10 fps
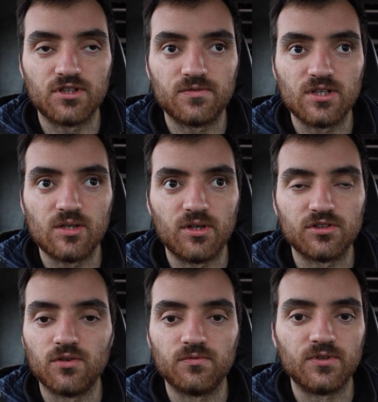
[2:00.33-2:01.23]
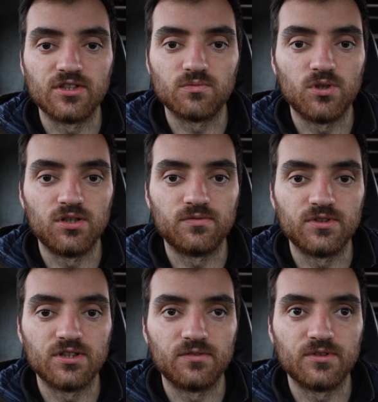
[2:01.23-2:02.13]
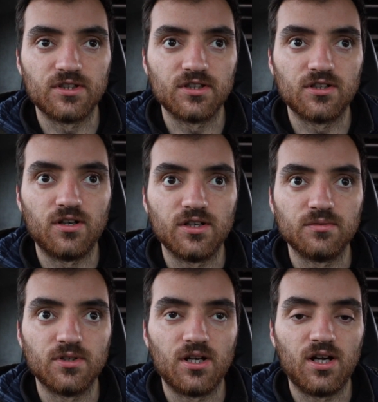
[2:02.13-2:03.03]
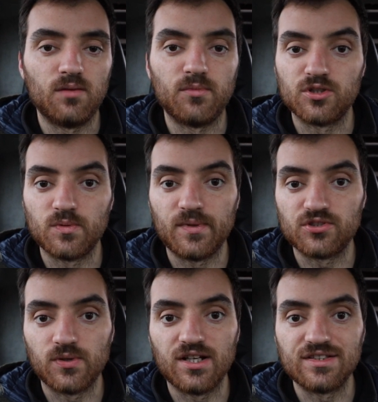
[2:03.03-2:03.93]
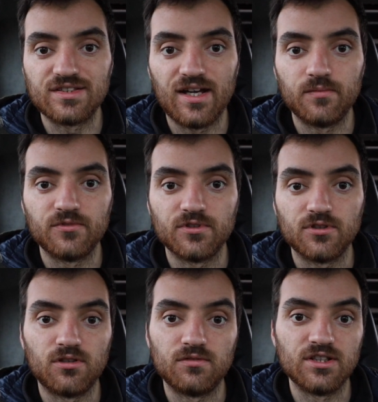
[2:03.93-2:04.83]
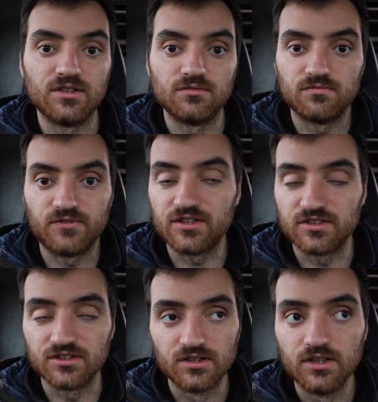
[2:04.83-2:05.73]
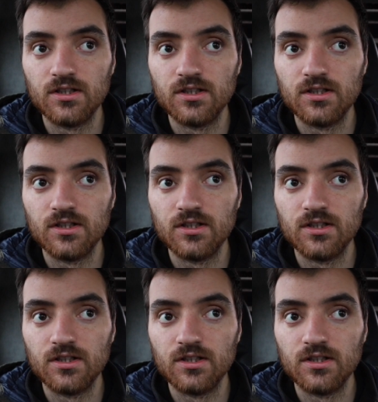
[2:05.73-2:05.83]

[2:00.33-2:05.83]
or anything, but I don't think it's worth it. I think the guy might just be a bit too out of his depth and can't really fix it.